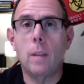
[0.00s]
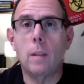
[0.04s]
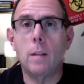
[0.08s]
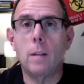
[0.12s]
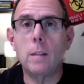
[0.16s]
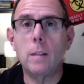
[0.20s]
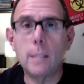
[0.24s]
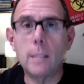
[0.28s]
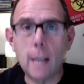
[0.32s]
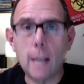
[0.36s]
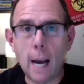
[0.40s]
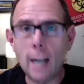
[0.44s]

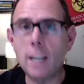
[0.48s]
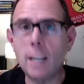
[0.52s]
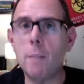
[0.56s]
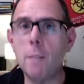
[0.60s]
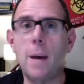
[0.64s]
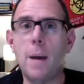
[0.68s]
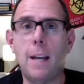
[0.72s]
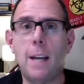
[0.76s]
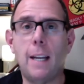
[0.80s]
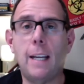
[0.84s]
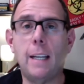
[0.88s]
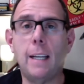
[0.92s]

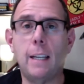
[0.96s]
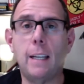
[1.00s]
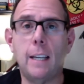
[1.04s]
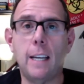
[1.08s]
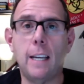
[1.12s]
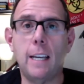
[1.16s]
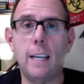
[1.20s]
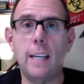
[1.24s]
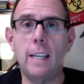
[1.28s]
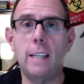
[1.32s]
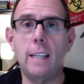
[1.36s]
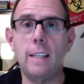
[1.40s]
Documenting
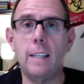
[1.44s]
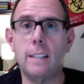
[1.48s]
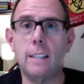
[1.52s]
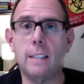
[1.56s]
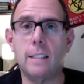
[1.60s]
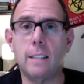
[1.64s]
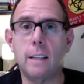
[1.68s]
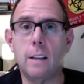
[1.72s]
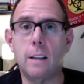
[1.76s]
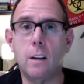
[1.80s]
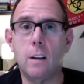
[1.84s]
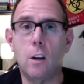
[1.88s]

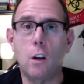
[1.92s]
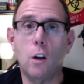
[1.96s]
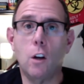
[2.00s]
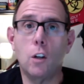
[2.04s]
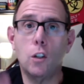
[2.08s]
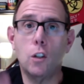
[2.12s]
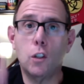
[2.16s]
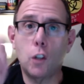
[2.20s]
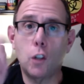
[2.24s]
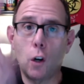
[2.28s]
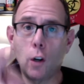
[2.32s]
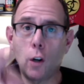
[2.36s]
is
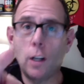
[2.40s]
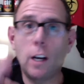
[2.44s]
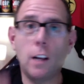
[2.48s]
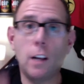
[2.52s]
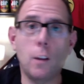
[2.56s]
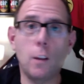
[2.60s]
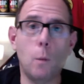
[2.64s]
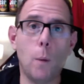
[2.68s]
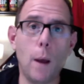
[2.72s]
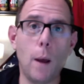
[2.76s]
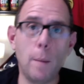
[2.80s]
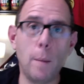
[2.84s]
turning on
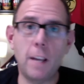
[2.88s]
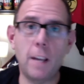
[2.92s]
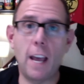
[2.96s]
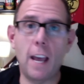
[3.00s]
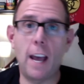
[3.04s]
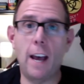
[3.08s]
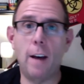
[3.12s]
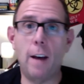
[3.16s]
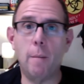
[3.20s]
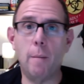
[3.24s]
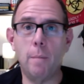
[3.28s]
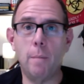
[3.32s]
the
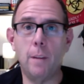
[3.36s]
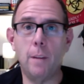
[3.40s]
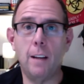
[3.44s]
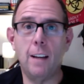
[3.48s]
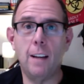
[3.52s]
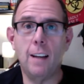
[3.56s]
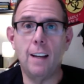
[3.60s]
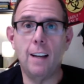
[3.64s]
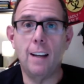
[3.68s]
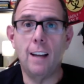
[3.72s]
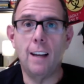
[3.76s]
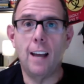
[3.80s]
webcam,
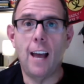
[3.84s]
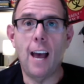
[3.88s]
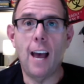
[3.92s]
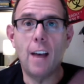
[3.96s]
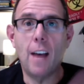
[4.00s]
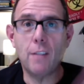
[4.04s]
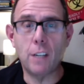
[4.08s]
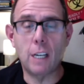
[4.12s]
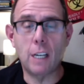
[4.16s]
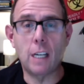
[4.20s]
having a